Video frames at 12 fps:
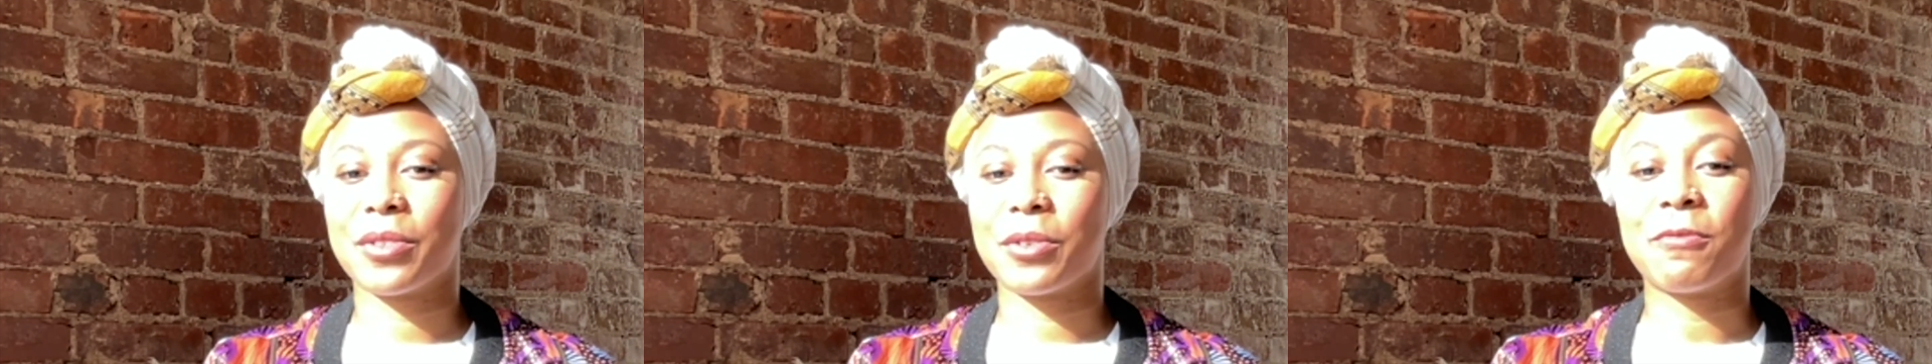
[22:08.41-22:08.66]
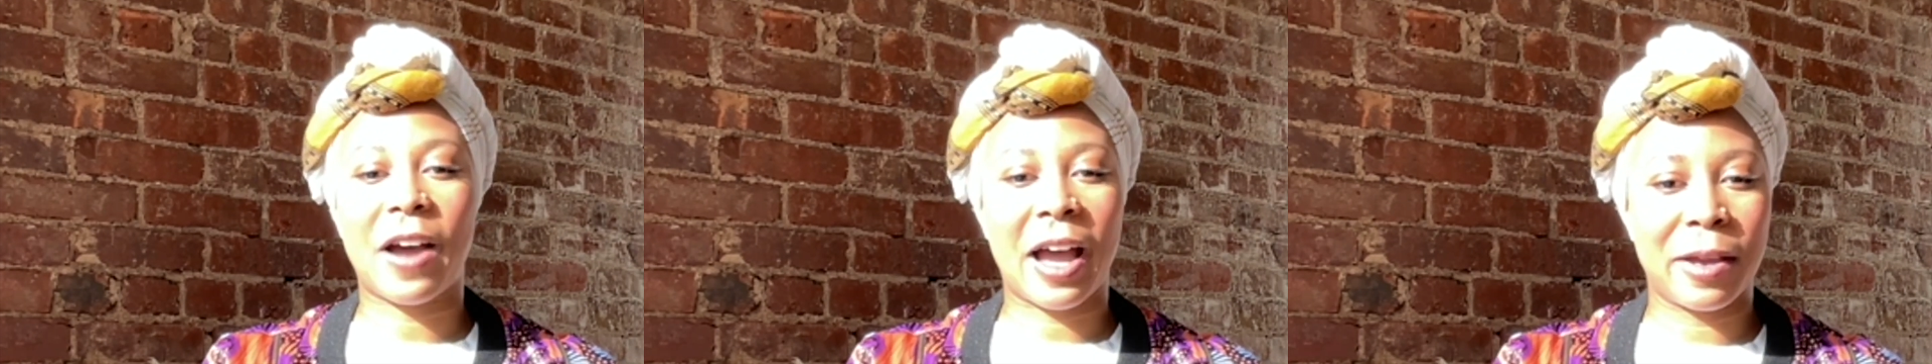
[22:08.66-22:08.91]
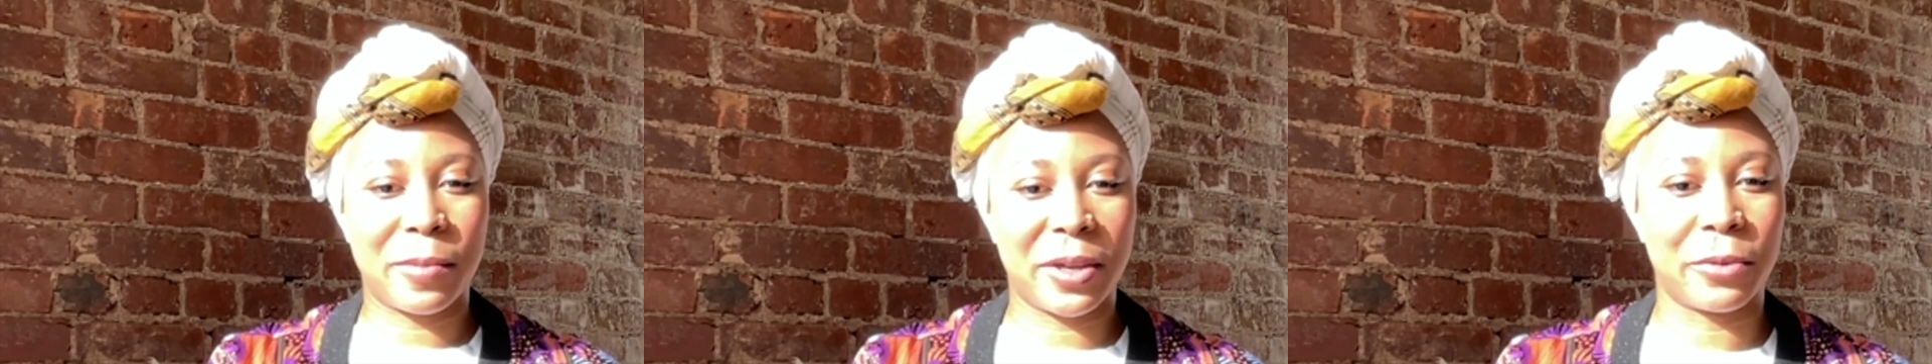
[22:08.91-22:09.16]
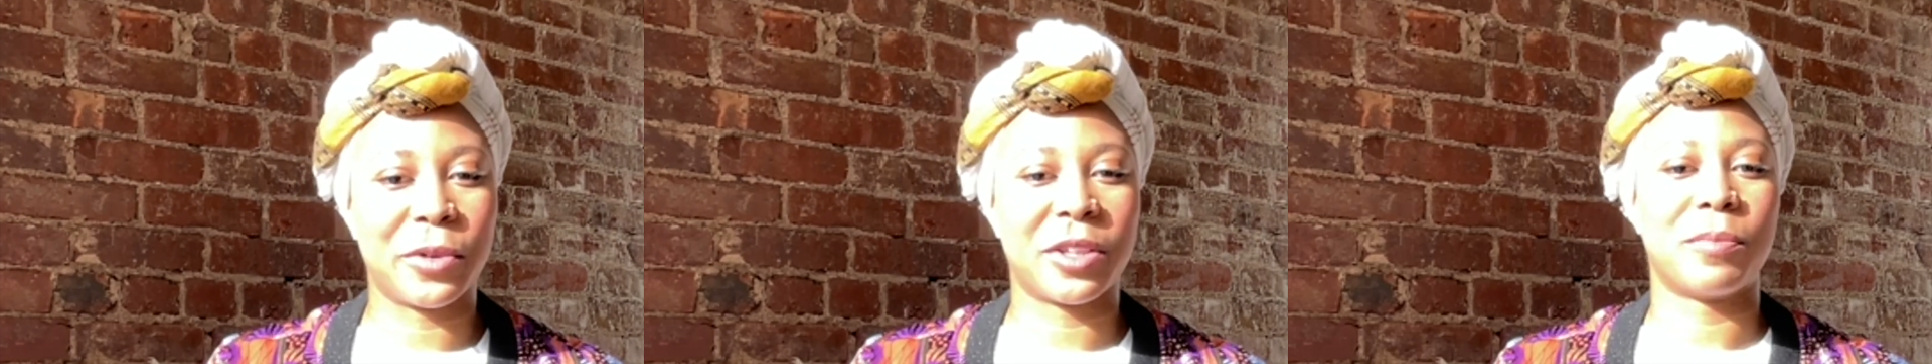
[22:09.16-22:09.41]

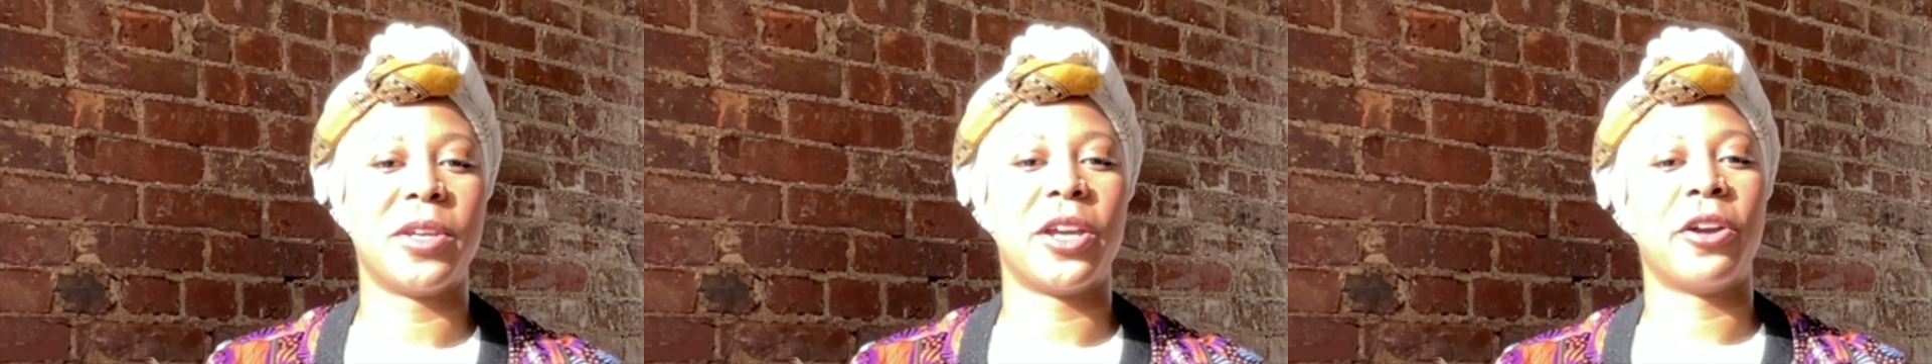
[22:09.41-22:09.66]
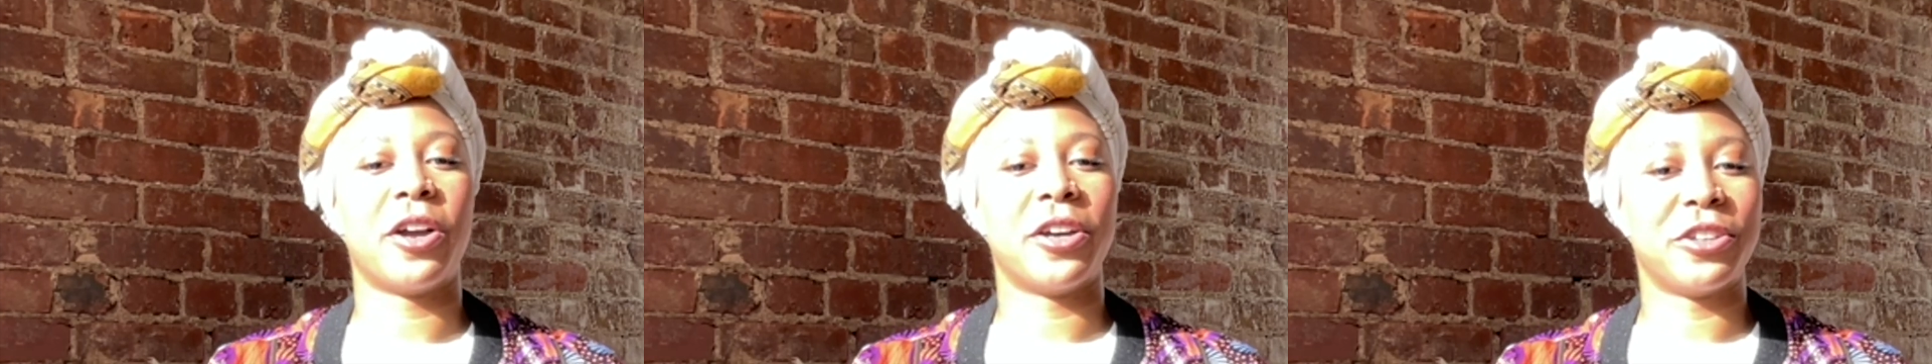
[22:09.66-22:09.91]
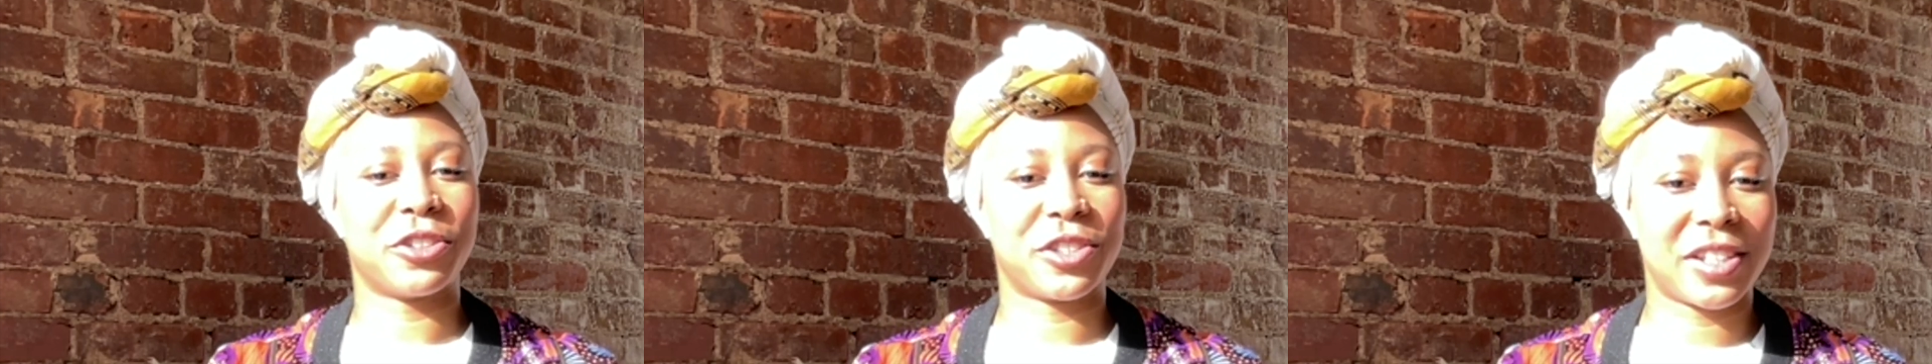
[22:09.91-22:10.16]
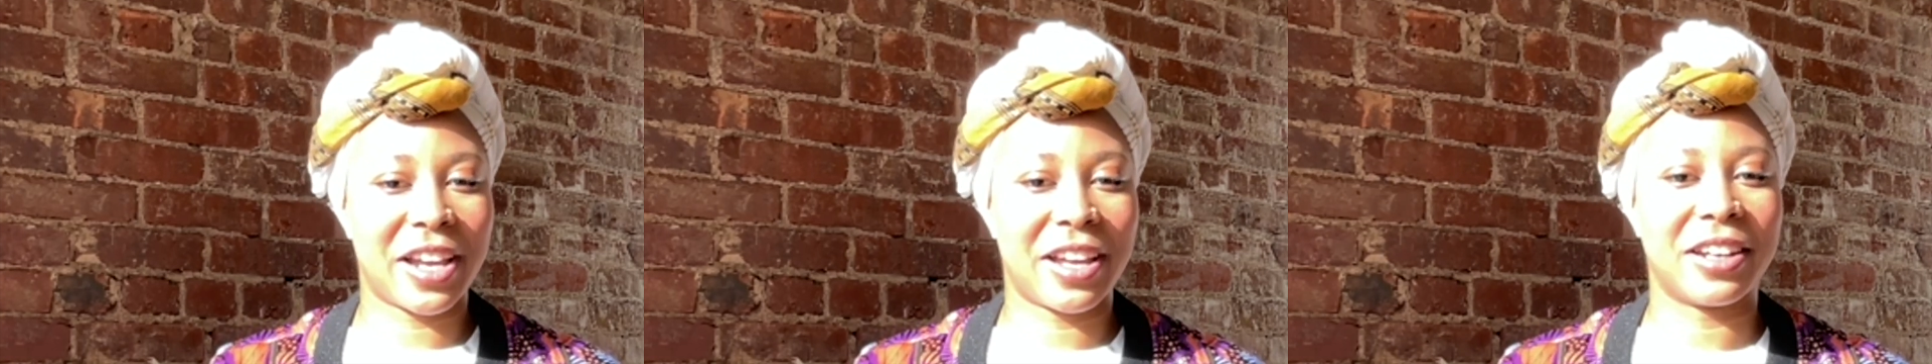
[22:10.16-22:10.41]
vibing with me or
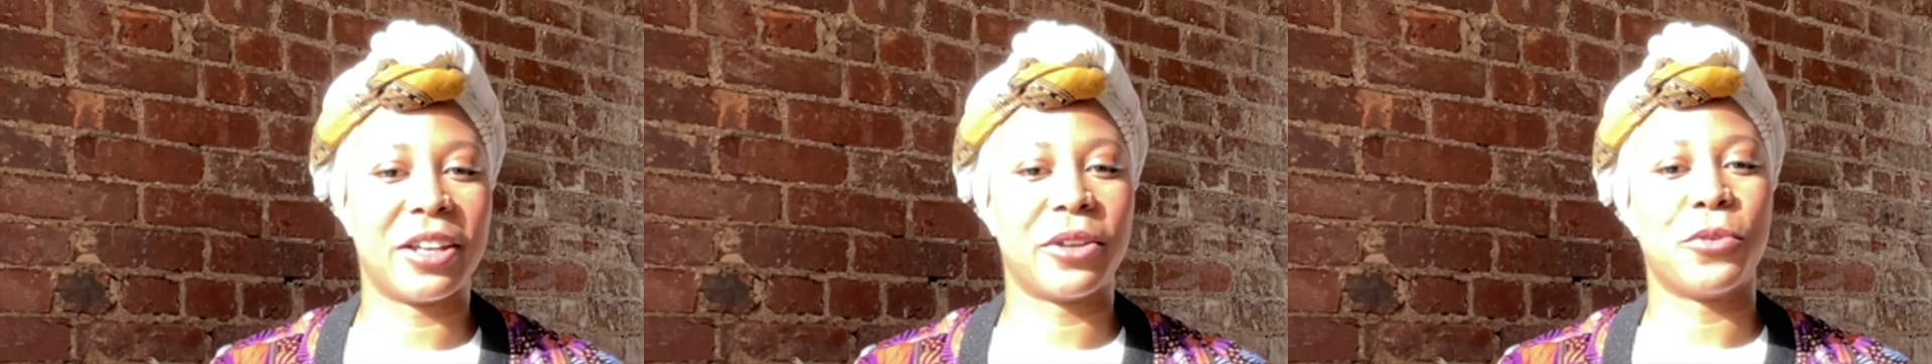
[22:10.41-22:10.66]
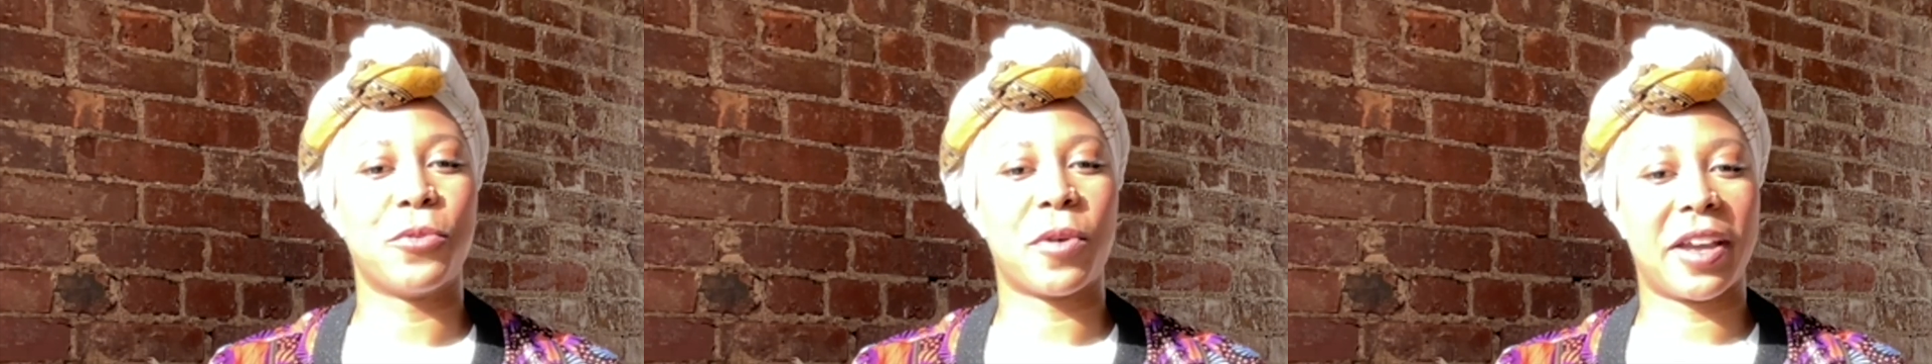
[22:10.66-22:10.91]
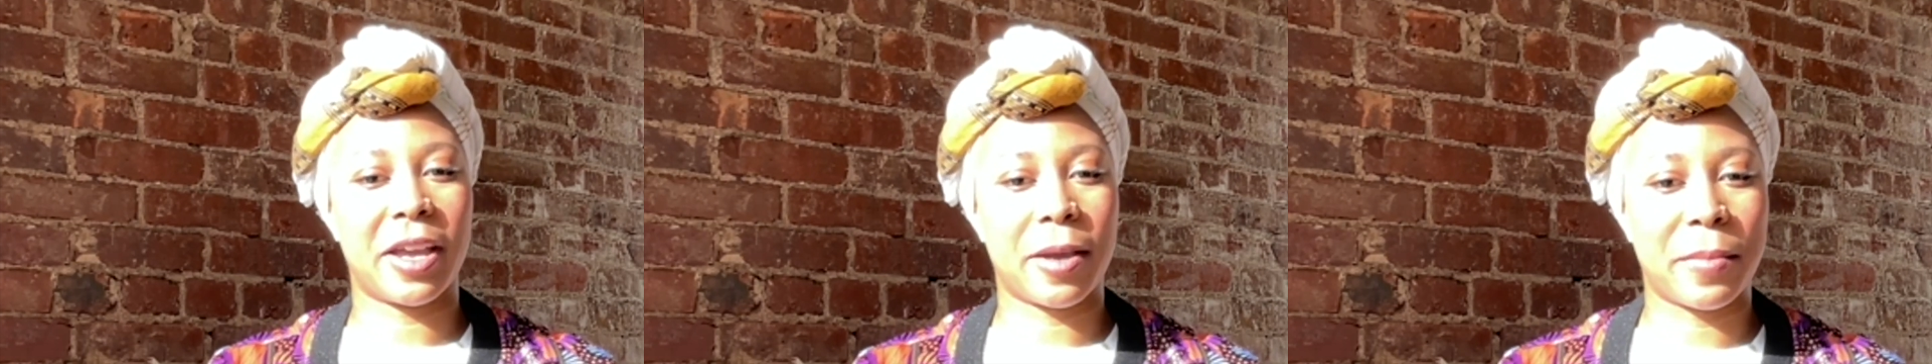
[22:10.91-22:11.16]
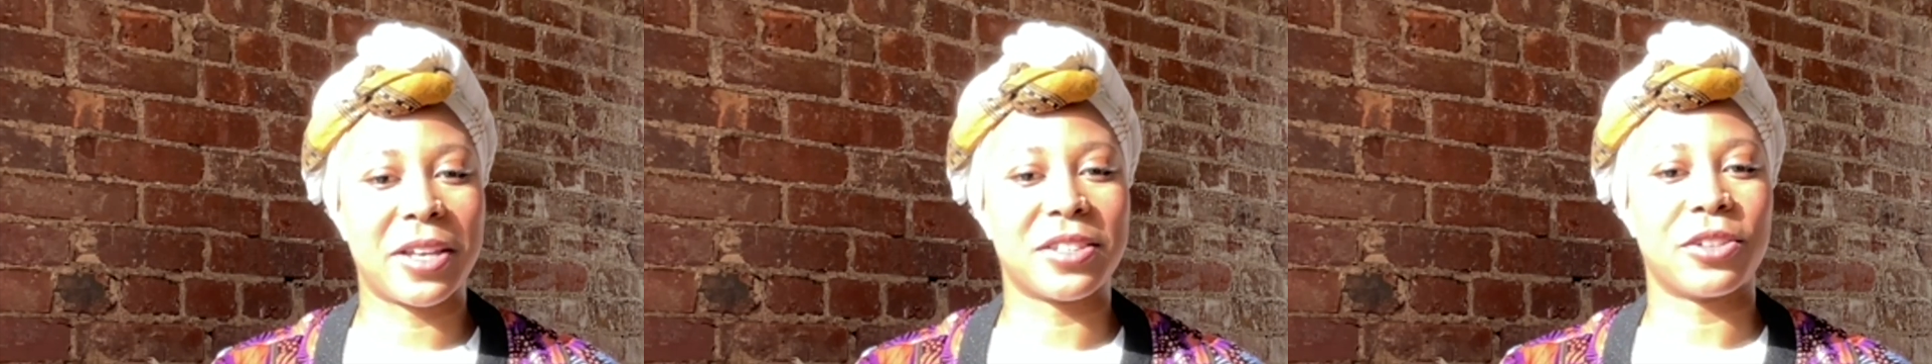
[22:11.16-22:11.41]
understanding who I am
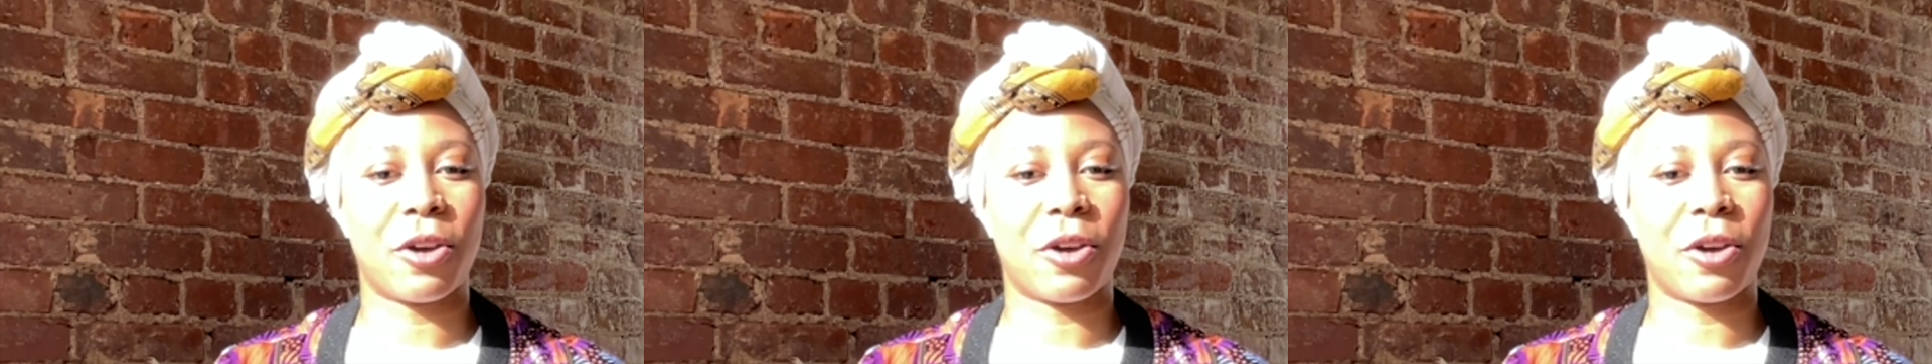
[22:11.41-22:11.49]
as an